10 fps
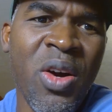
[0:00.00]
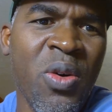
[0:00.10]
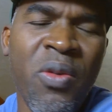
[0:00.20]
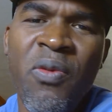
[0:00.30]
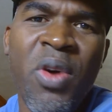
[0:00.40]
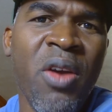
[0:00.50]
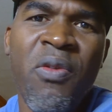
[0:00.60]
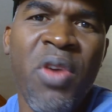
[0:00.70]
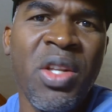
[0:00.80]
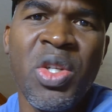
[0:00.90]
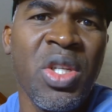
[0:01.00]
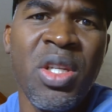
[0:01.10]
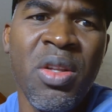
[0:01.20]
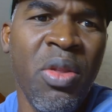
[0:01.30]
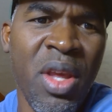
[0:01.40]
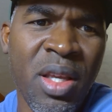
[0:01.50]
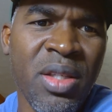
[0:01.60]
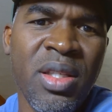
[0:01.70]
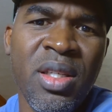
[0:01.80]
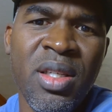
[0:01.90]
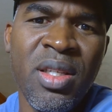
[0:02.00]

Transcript: out, far-fetched things.